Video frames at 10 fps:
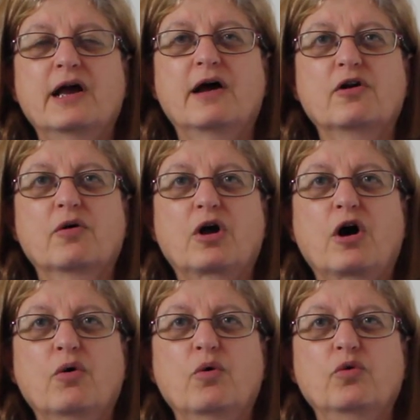on a
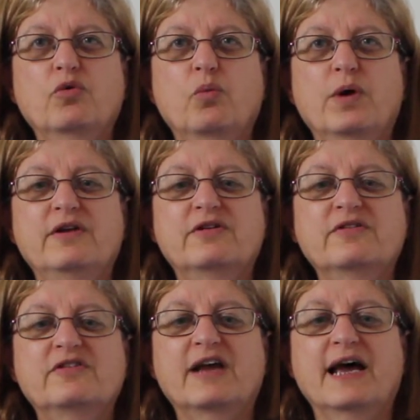cold
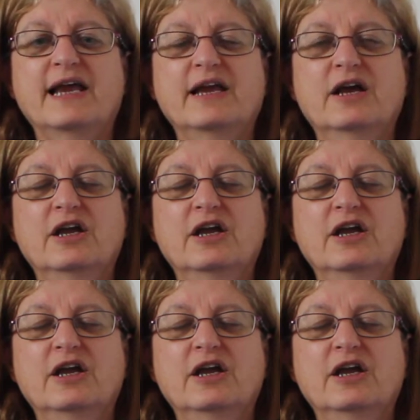winter's day.